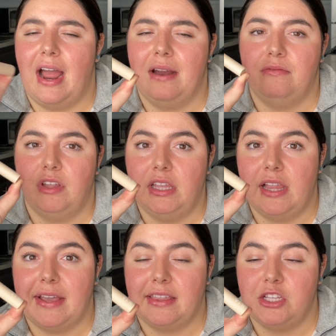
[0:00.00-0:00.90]
I really
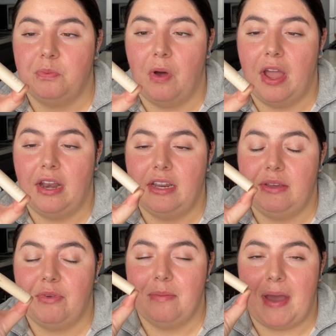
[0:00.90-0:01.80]
like this one
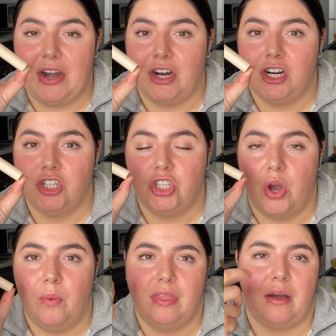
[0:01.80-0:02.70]
even better. So
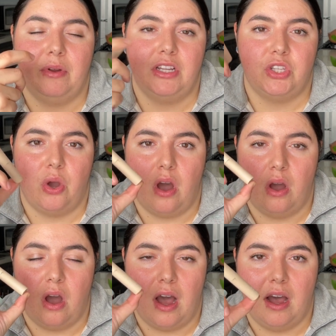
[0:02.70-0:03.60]
when that one is
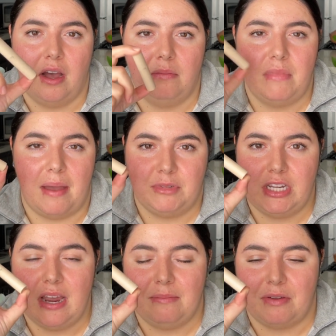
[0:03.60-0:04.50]

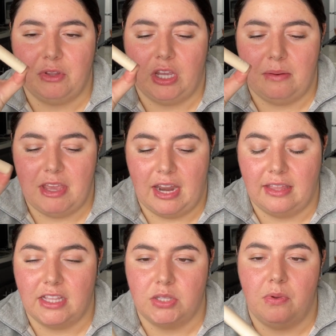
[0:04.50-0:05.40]
empty, I'm definitely gonna be
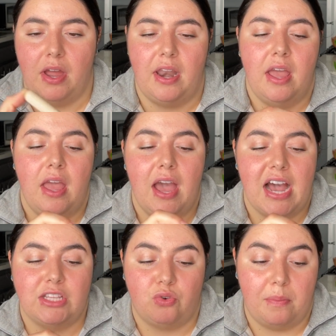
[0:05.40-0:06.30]
getting this one
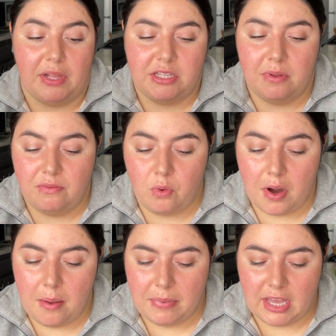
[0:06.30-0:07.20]
as a replacement for
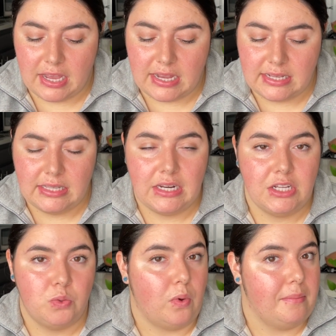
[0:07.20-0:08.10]
it because it
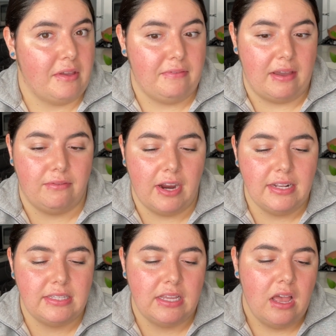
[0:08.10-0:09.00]
is one of my
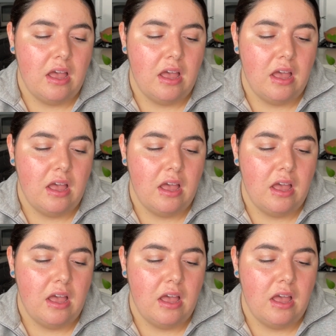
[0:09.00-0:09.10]
favorites.